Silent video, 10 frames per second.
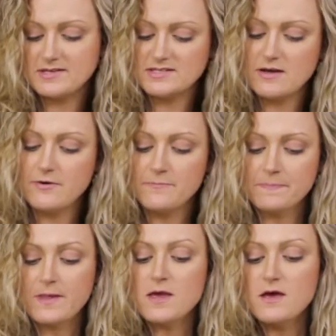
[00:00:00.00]
So
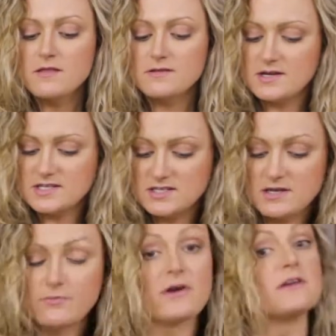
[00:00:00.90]
the next
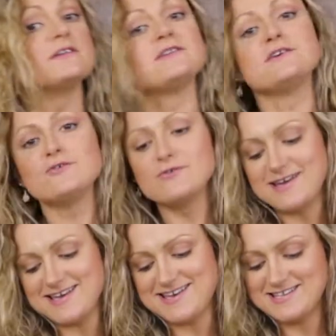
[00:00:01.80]
thing we're going to do
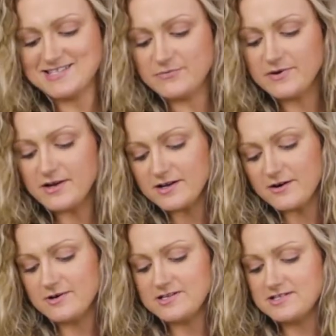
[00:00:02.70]
is we are
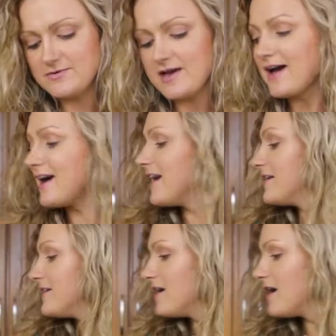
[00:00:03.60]
going to
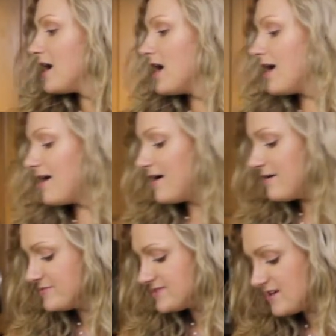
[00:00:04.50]
add
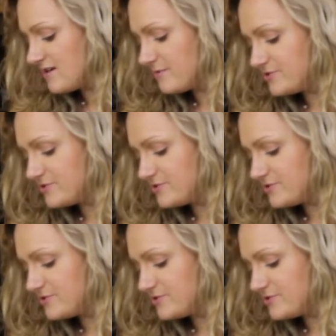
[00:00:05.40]
some